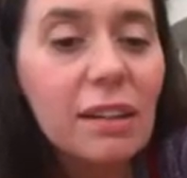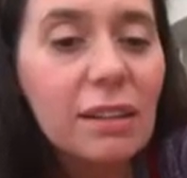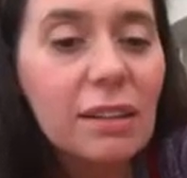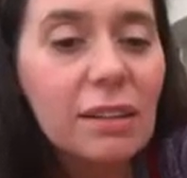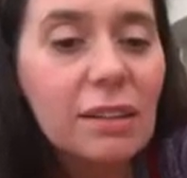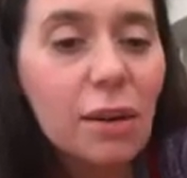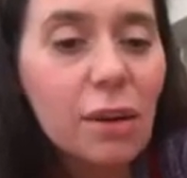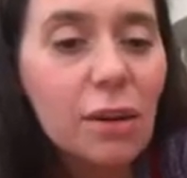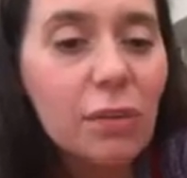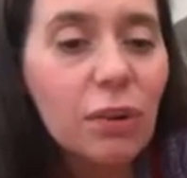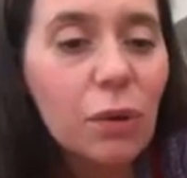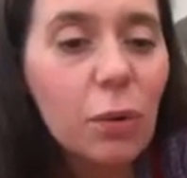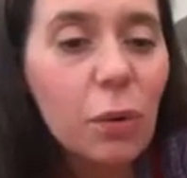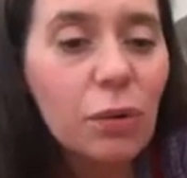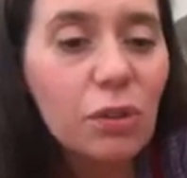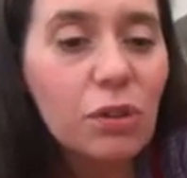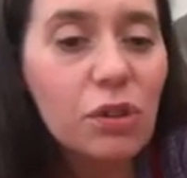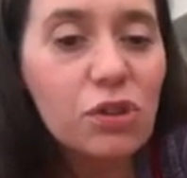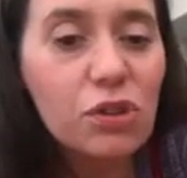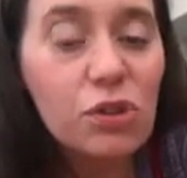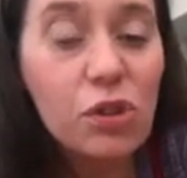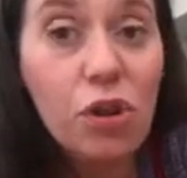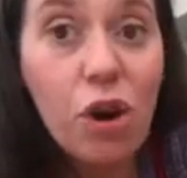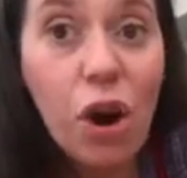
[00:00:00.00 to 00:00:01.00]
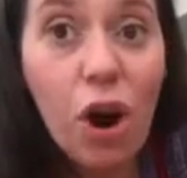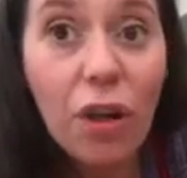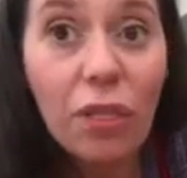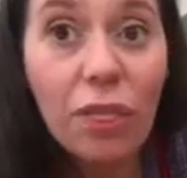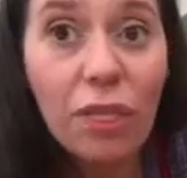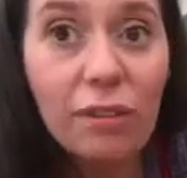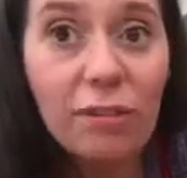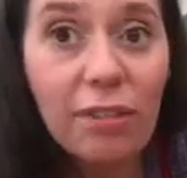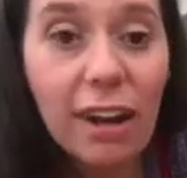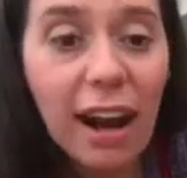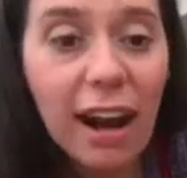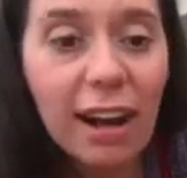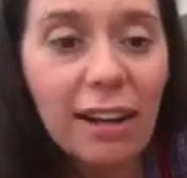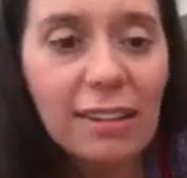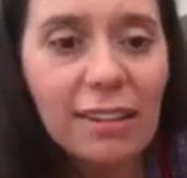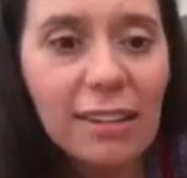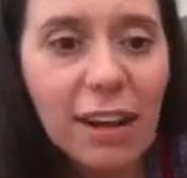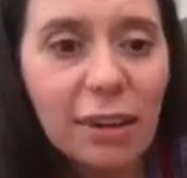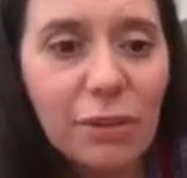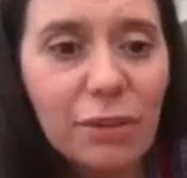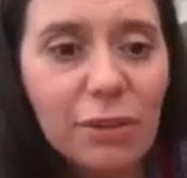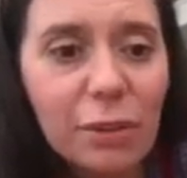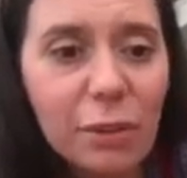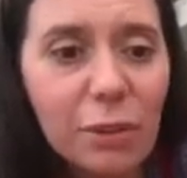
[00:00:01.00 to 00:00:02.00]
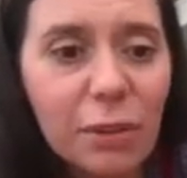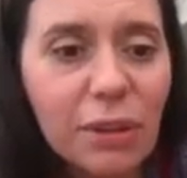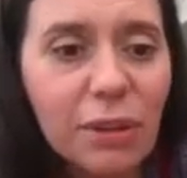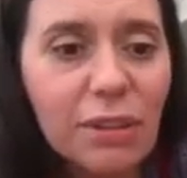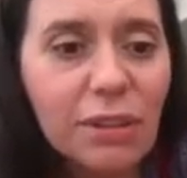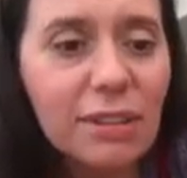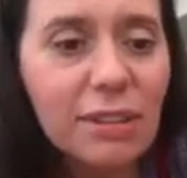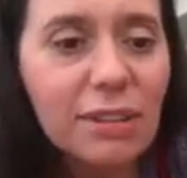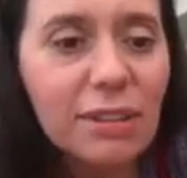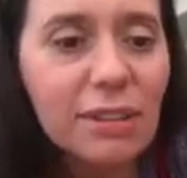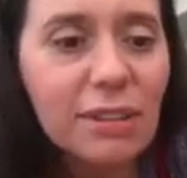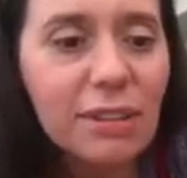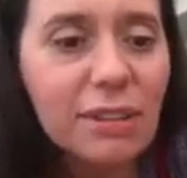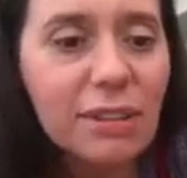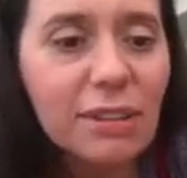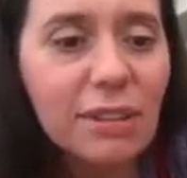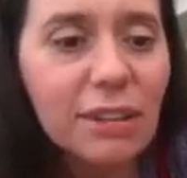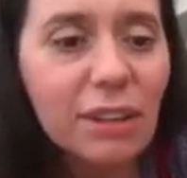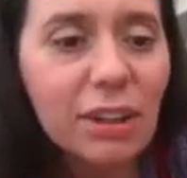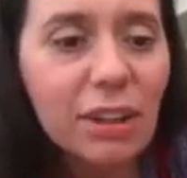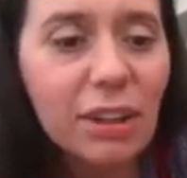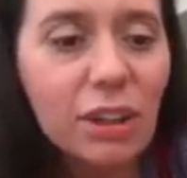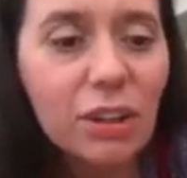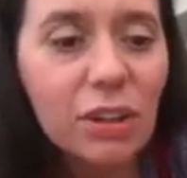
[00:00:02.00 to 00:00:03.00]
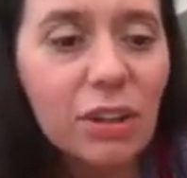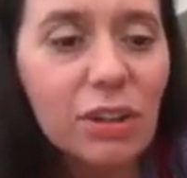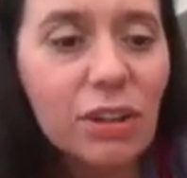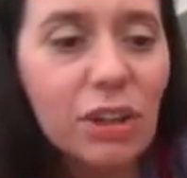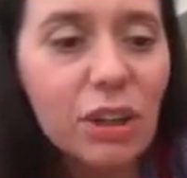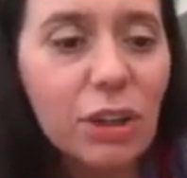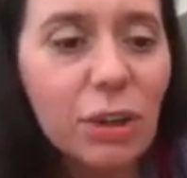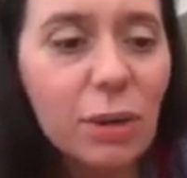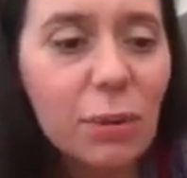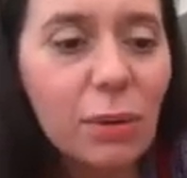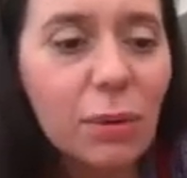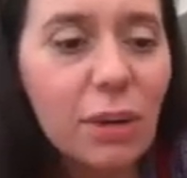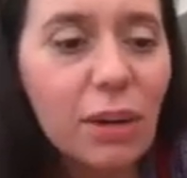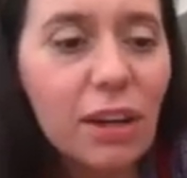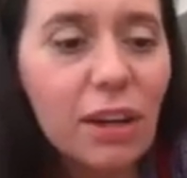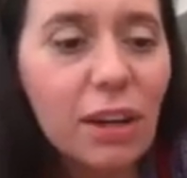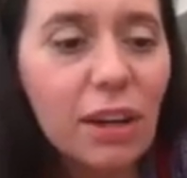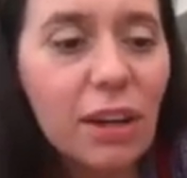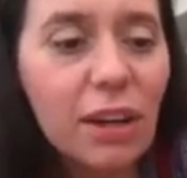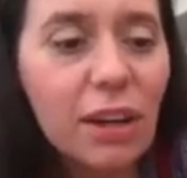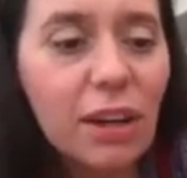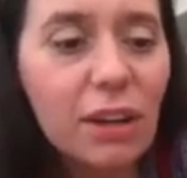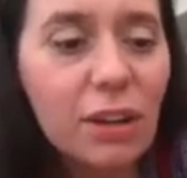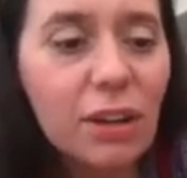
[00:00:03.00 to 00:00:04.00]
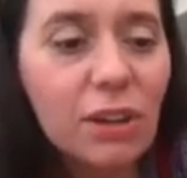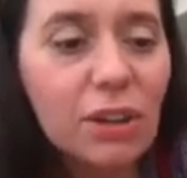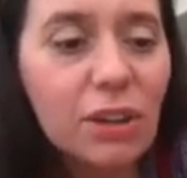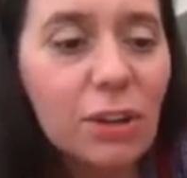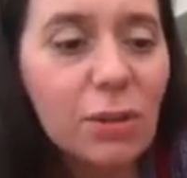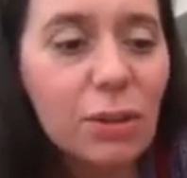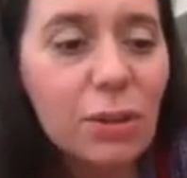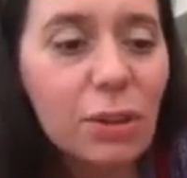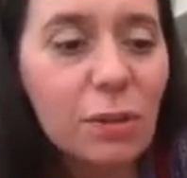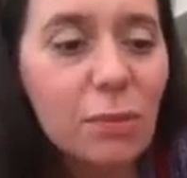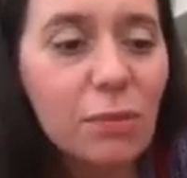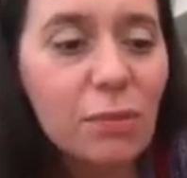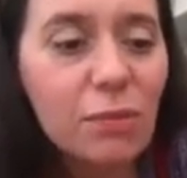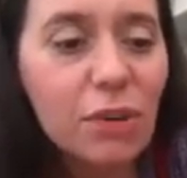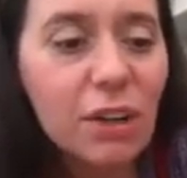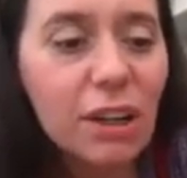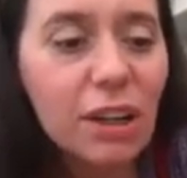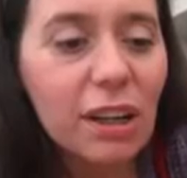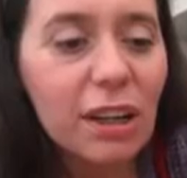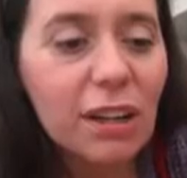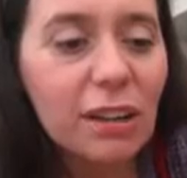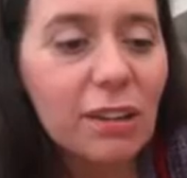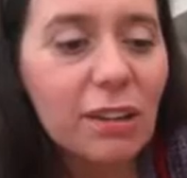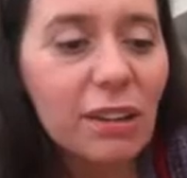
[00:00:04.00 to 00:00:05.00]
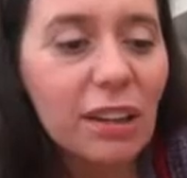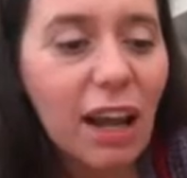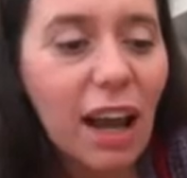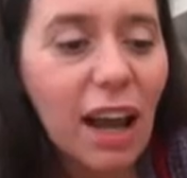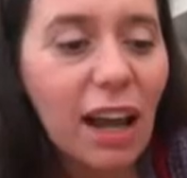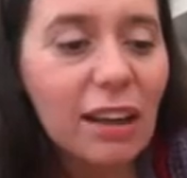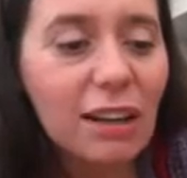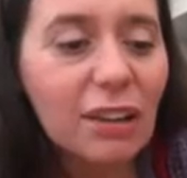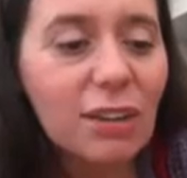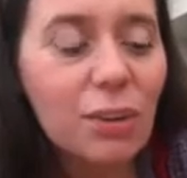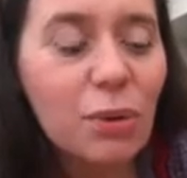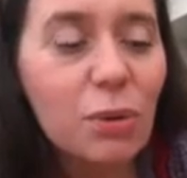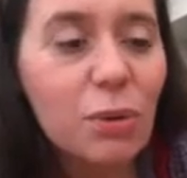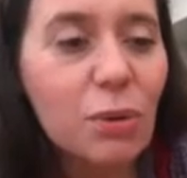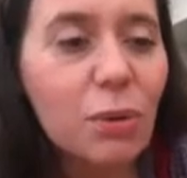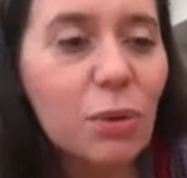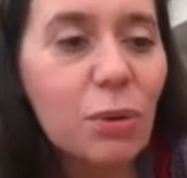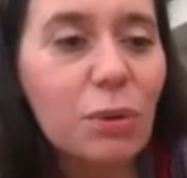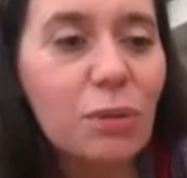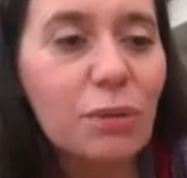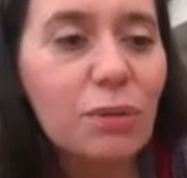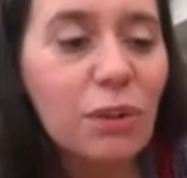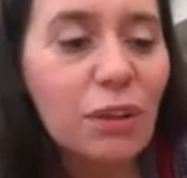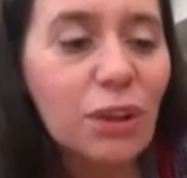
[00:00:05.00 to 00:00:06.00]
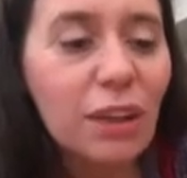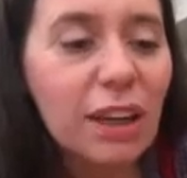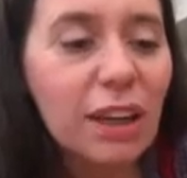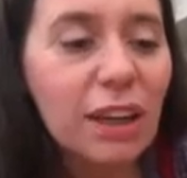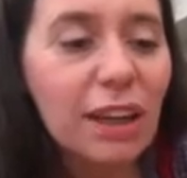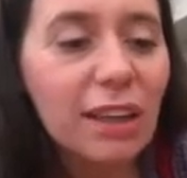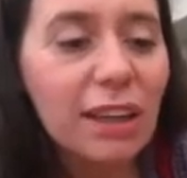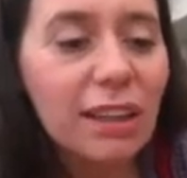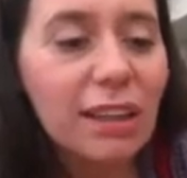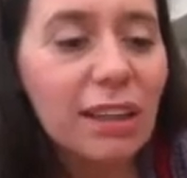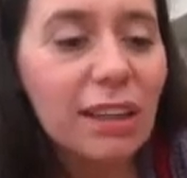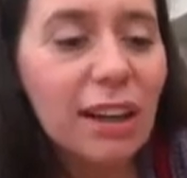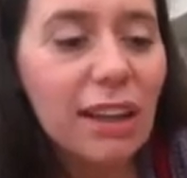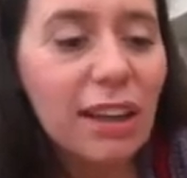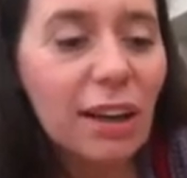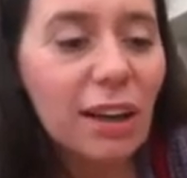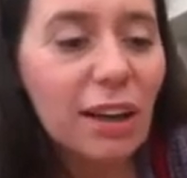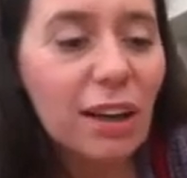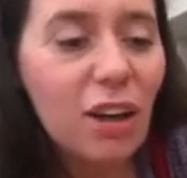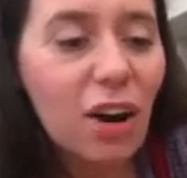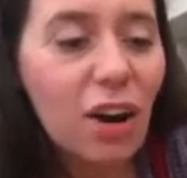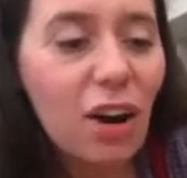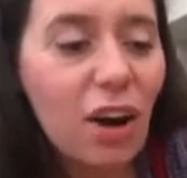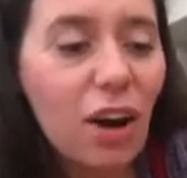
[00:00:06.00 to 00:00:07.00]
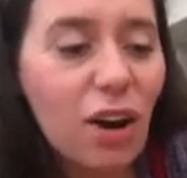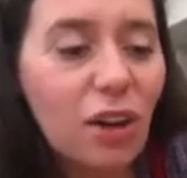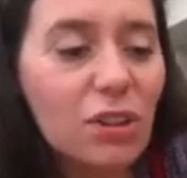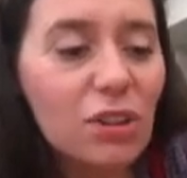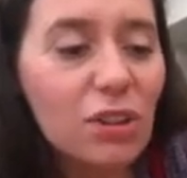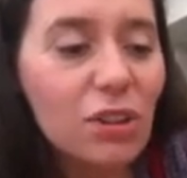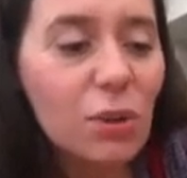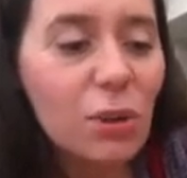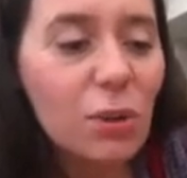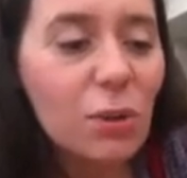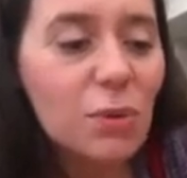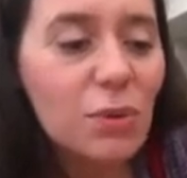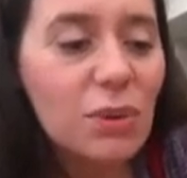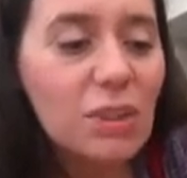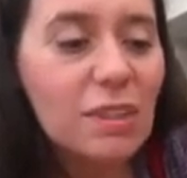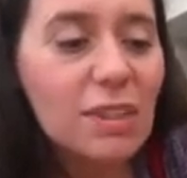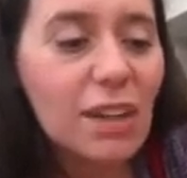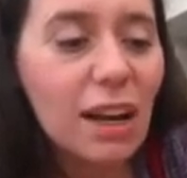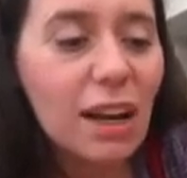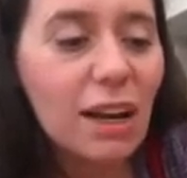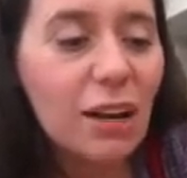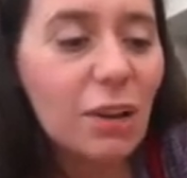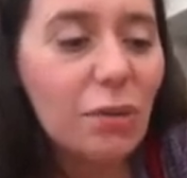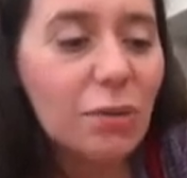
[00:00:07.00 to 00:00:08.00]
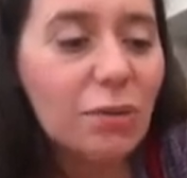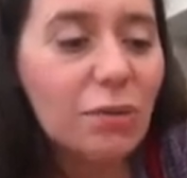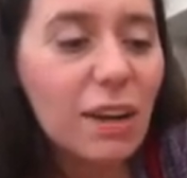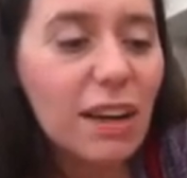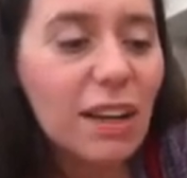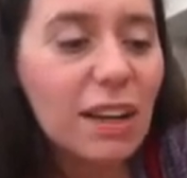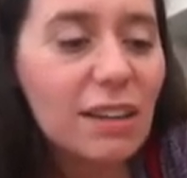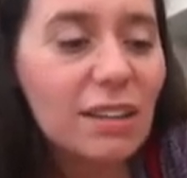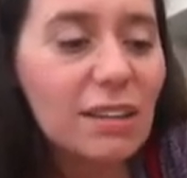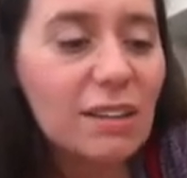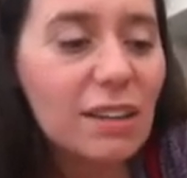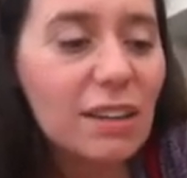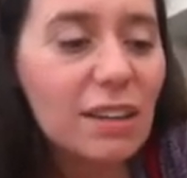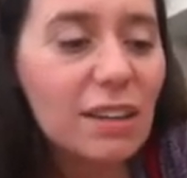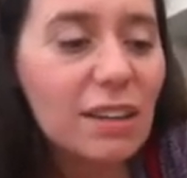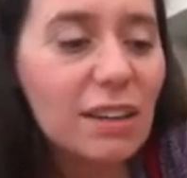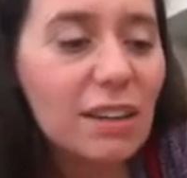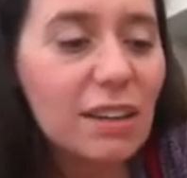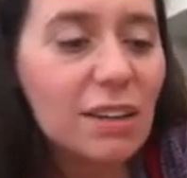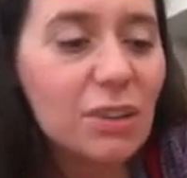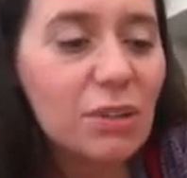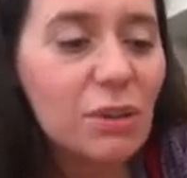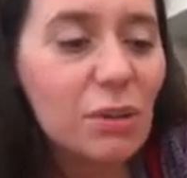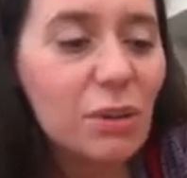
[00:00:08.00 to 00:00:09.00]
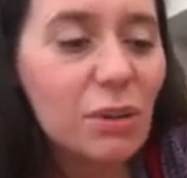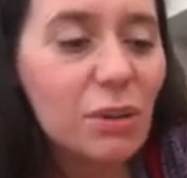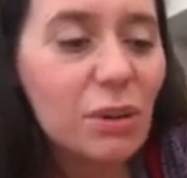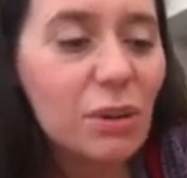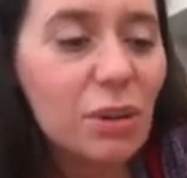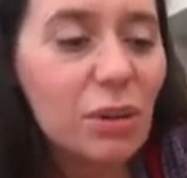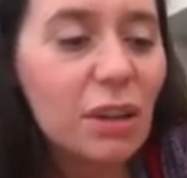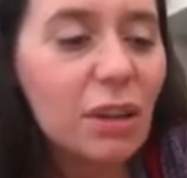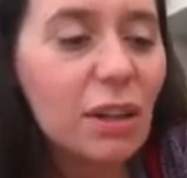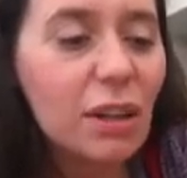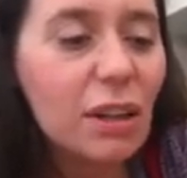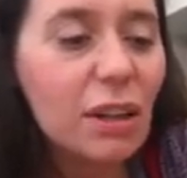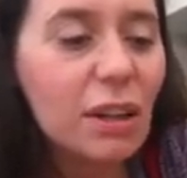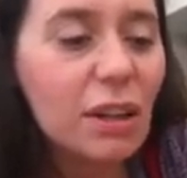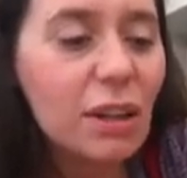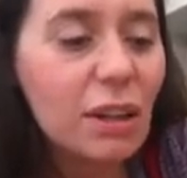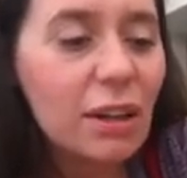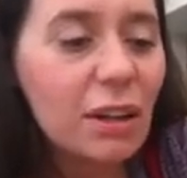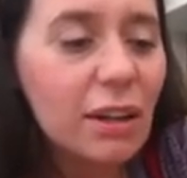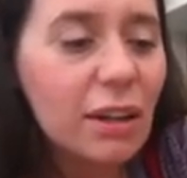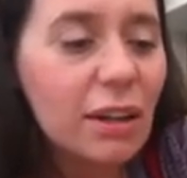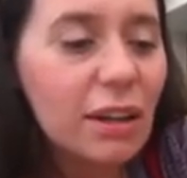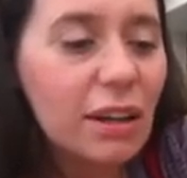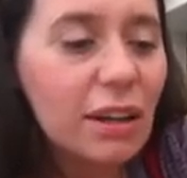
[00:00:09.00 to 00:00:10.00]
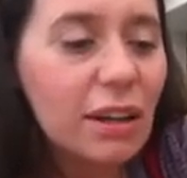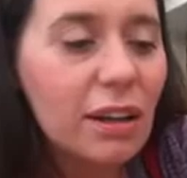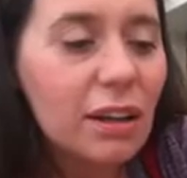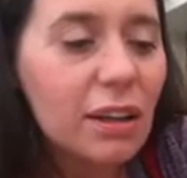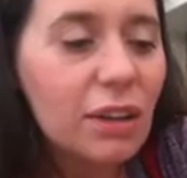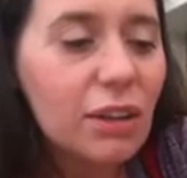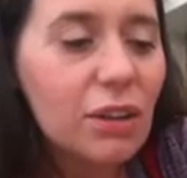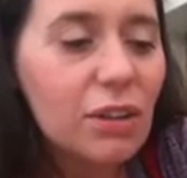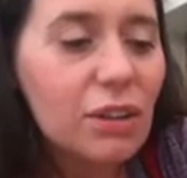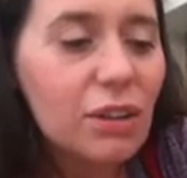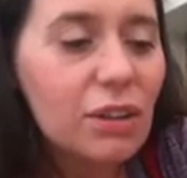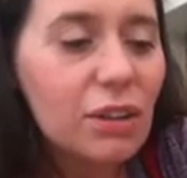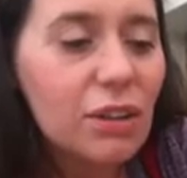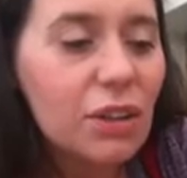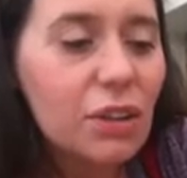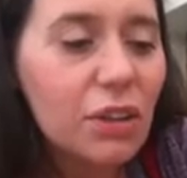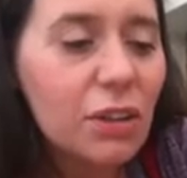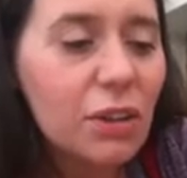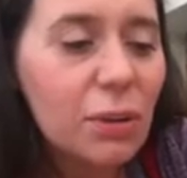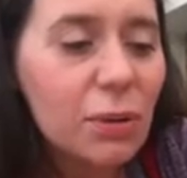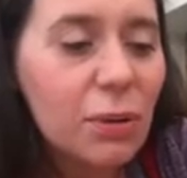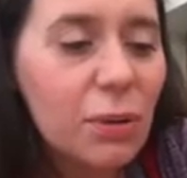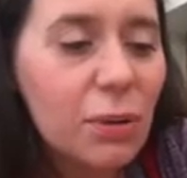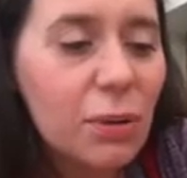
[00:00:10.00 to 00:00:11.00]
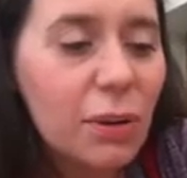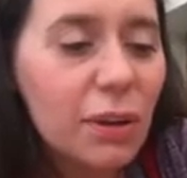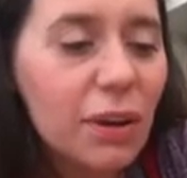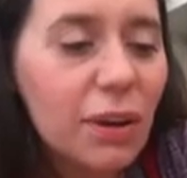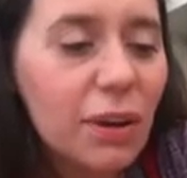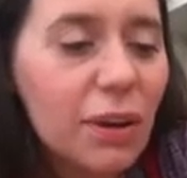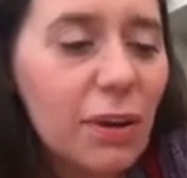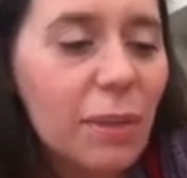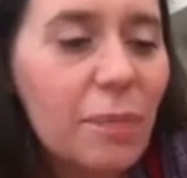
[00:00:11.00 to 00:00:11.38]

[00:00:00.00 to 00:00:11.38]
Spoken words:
So if you want to draw on the rats afterwards, you could do some really like cool, funky kind of cartoon style faces, or you could do